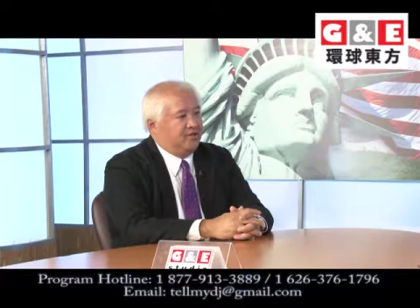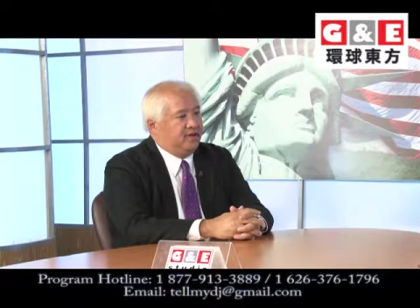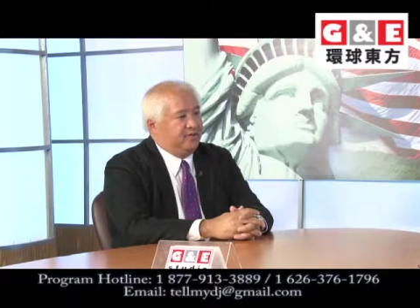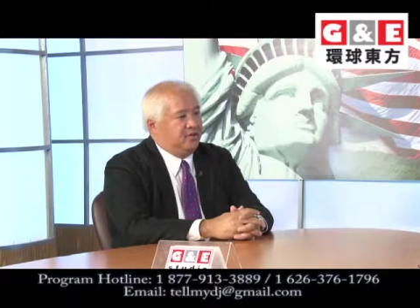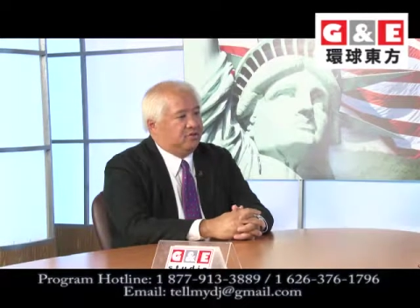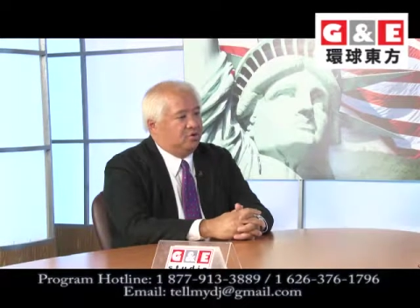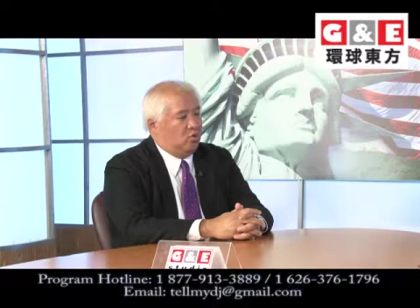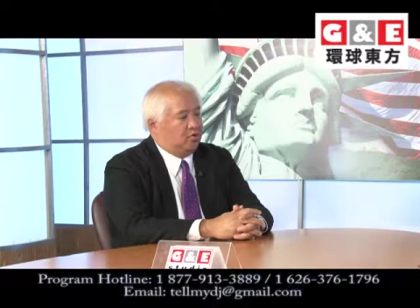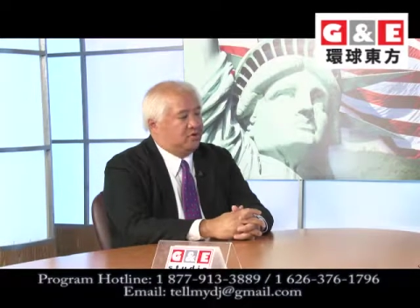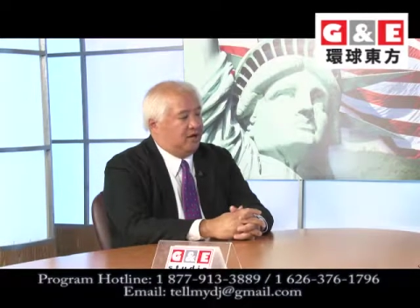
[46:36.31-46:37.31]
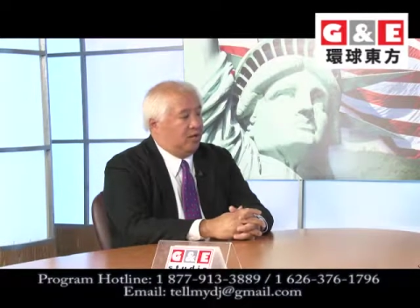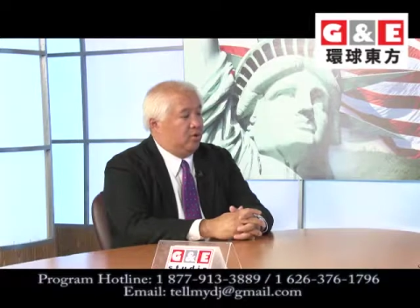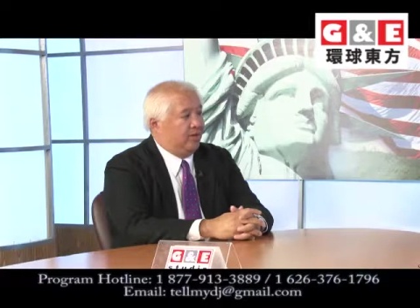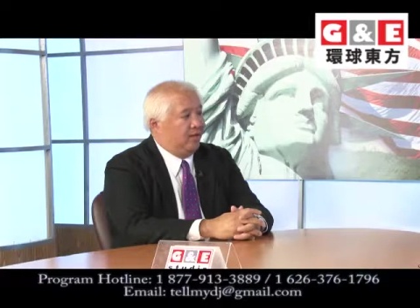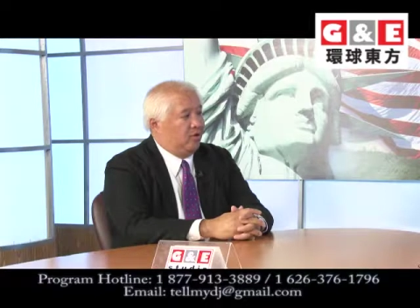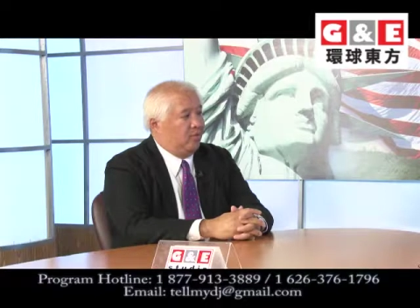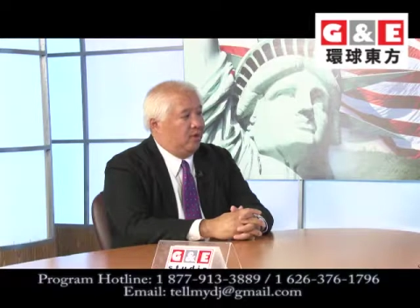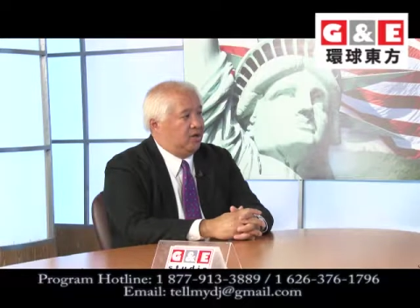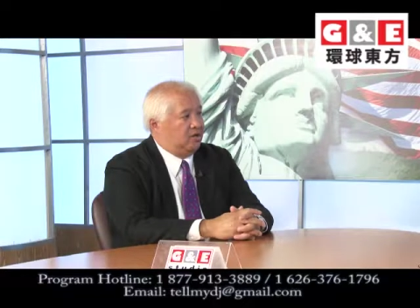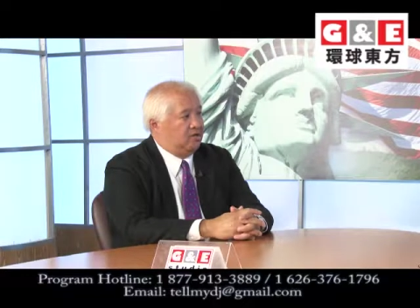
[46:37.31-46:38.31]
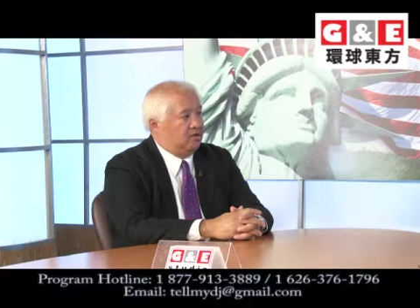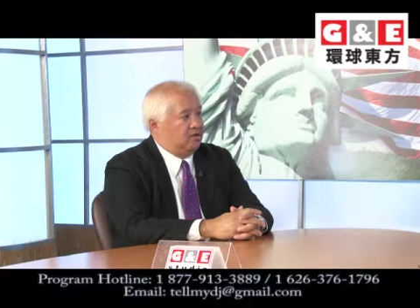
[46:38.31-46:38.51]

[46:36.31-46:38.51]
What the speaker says: that those courts are not really independent.